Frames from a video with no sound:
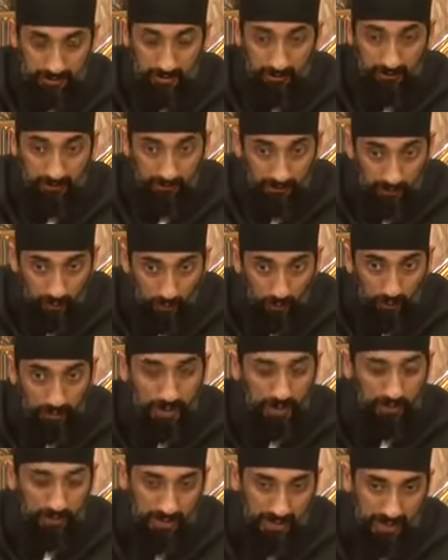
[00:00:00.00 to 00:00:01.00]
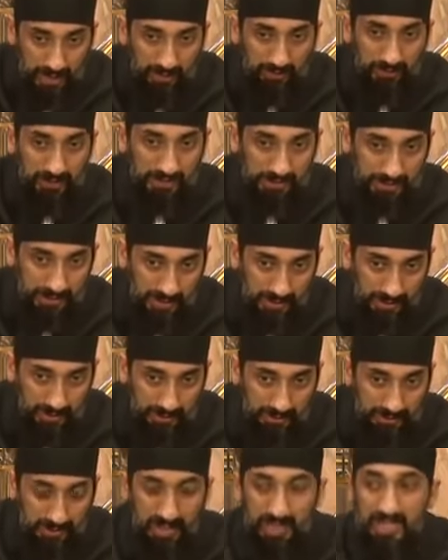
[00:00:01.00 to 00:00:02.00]
The fuel that we have inside
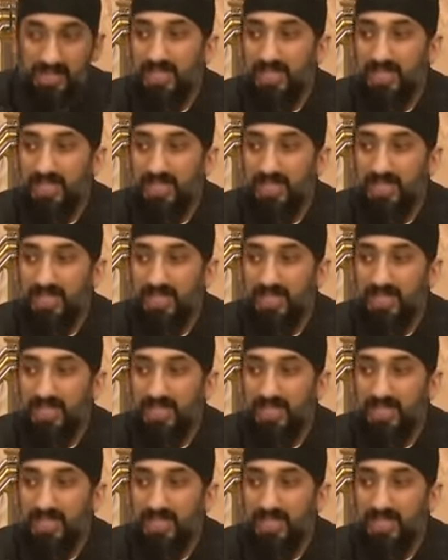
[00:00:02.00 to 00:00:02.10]
us